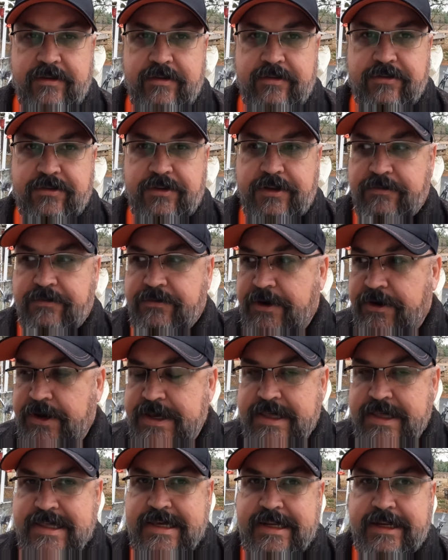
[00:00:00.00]
so they're
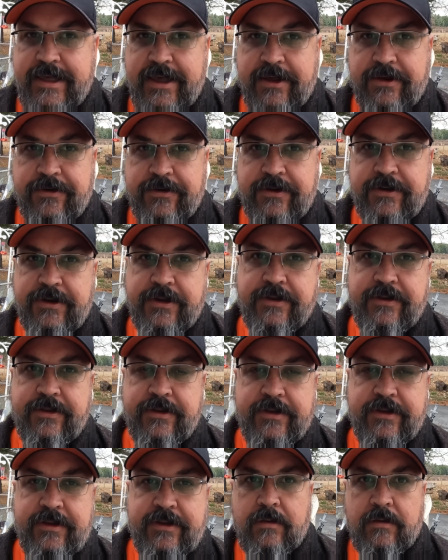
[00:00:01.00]
very easy to get on.
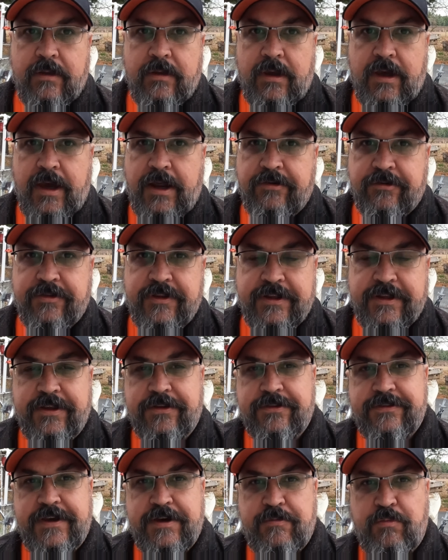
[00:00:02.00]
I don't think
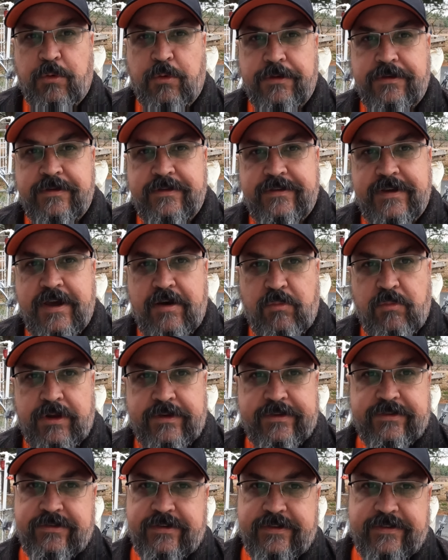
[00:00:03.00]
they'll take more than 10
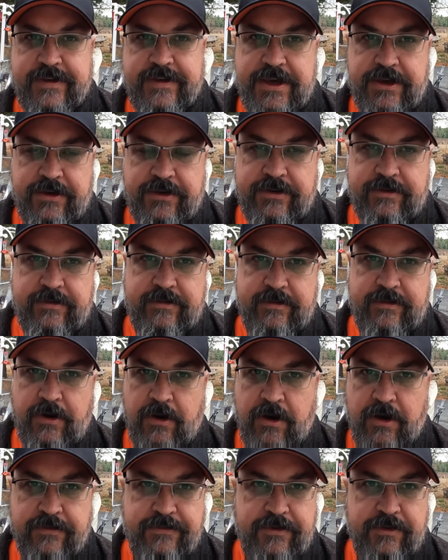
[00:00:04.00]
minutes to take
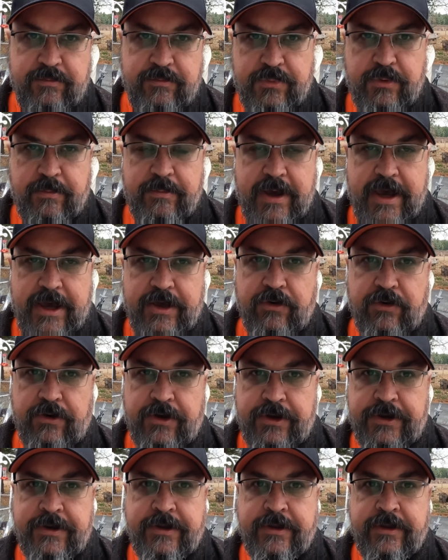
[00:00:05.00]
off and put back
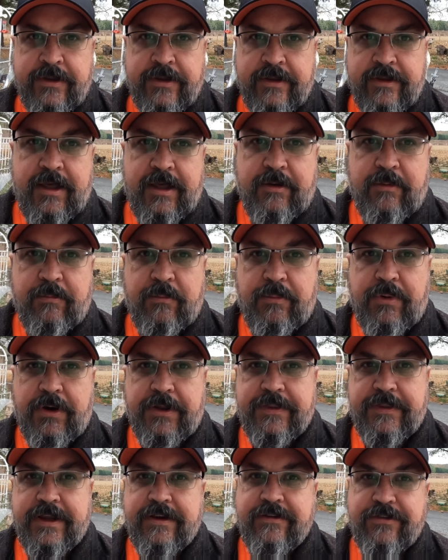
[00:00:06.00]
on.
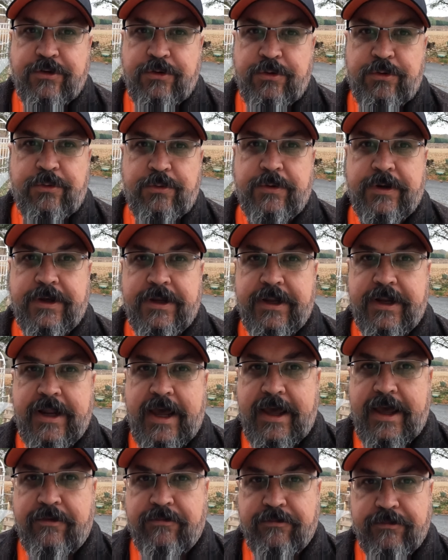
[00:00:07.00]
But they do a
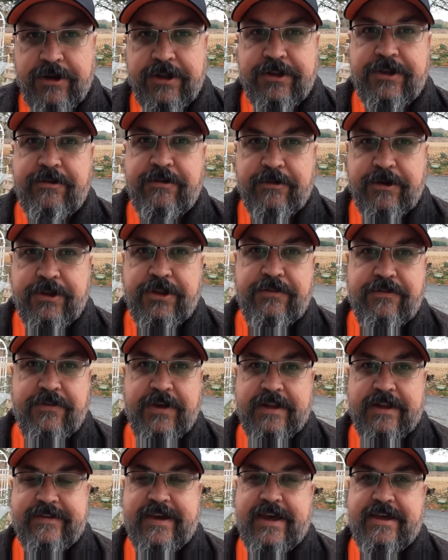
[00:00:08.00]
really, really
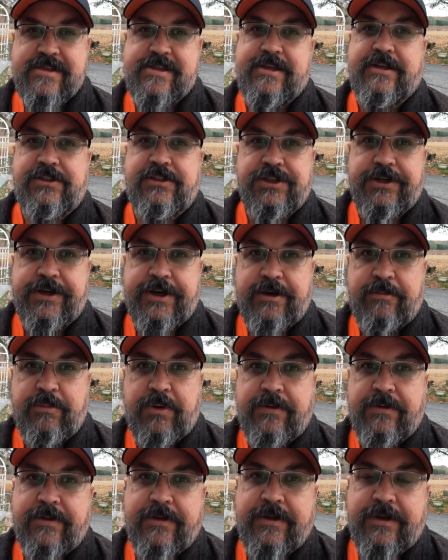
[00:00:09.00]
fantastic job.
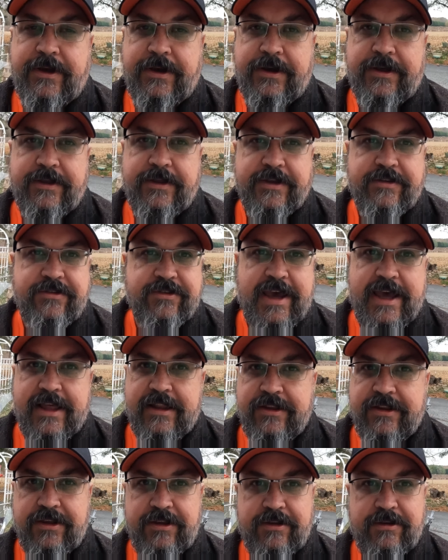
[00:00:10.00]
Uh,
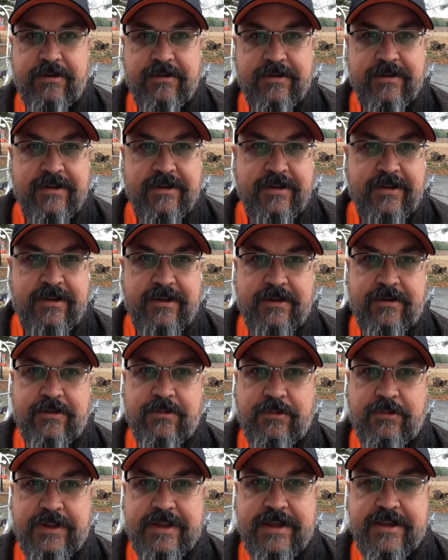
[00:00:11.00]
exactly
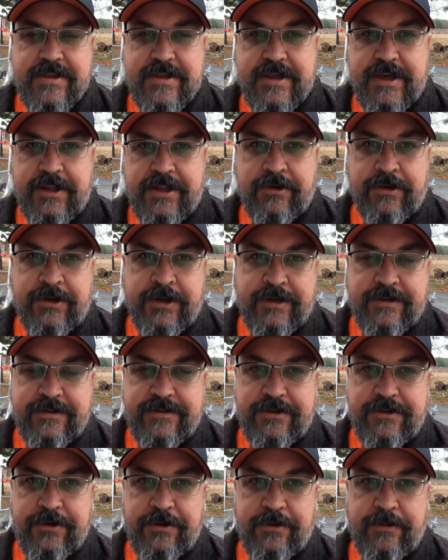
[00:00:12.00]
what they say they're gonna
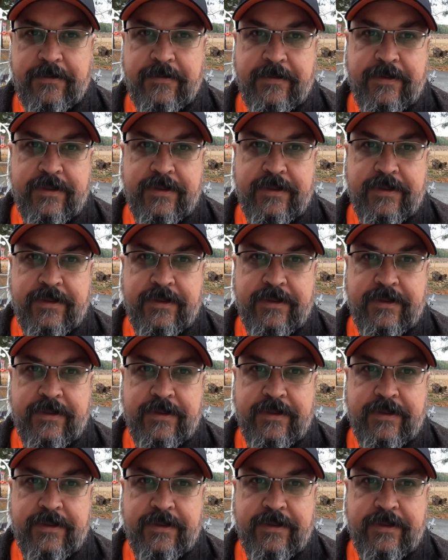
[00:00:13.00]
do.